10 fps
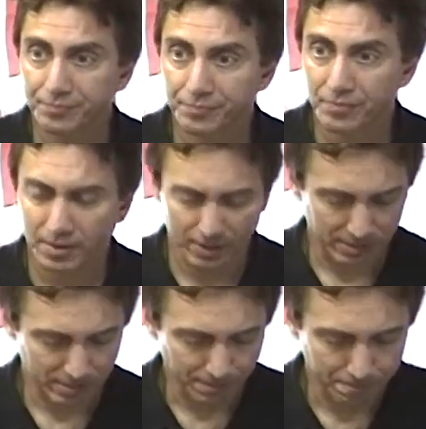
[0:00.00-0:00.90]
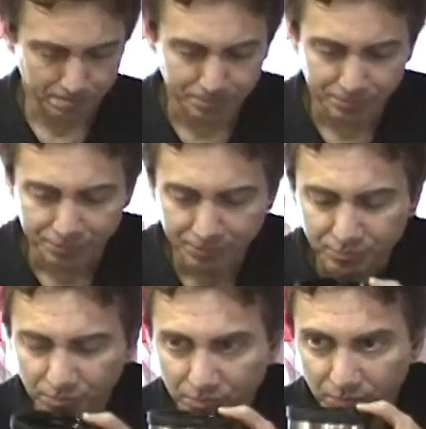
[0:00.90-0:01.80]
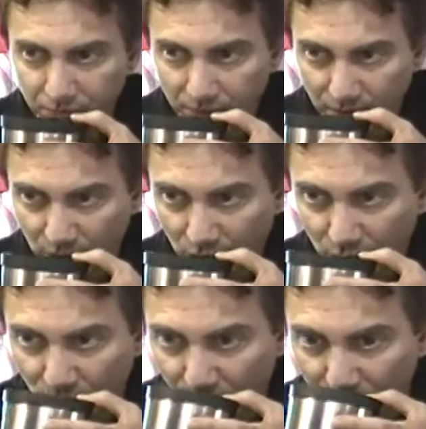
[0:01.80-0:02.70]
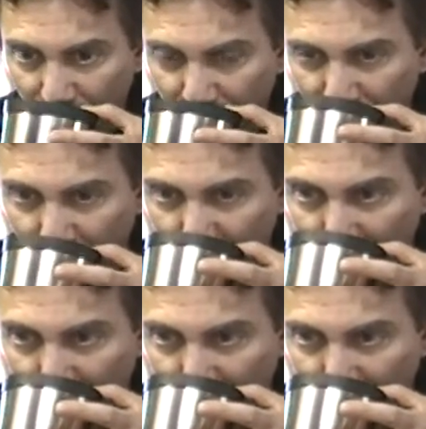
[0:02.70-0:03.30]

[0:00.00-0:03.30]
often enough and loud enough,